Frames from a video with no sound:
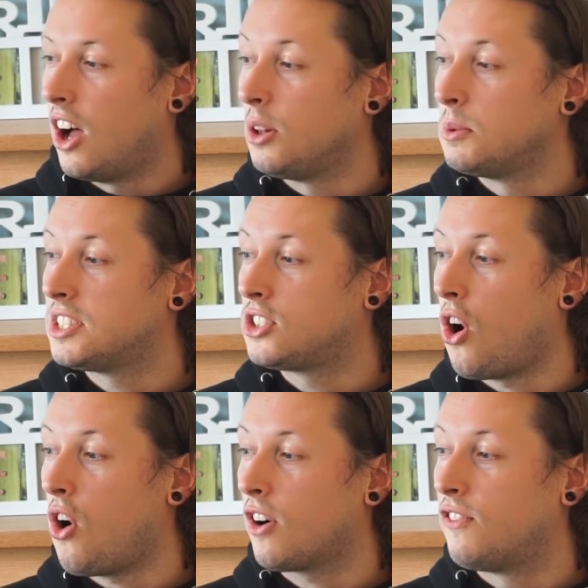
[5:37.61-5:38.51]
always
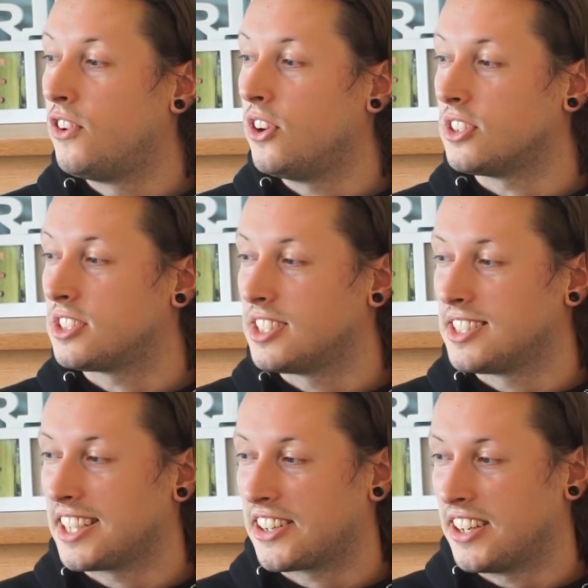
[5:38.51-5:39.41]
talk first,
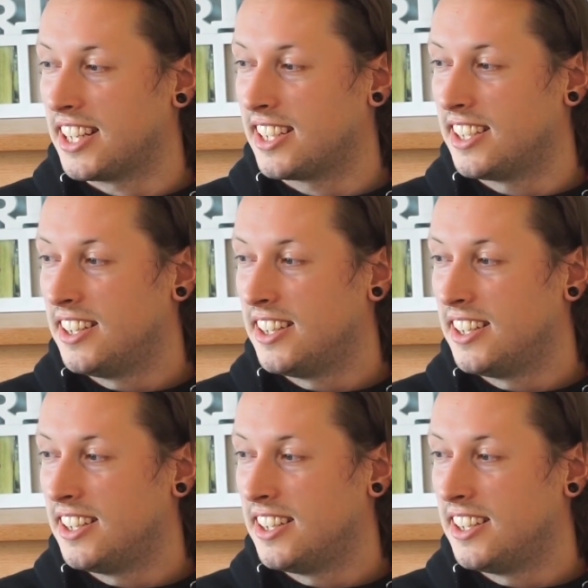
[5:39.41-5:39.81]
isn't it, Craig?